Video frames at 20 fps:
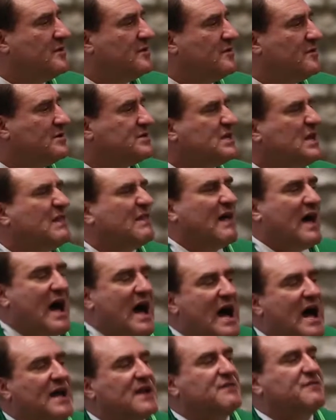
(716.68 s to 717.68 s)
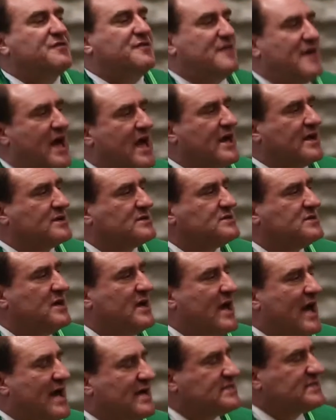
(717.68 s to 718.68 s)
There's a lot of things
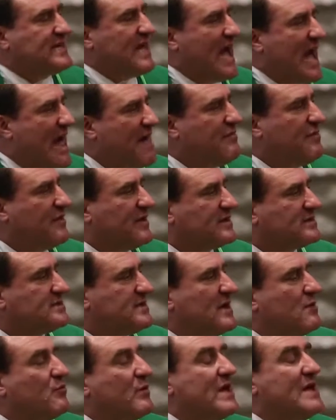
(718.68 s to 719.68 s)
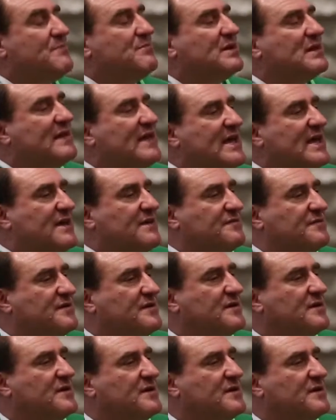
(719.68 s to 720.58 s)
as Catholics that we believe.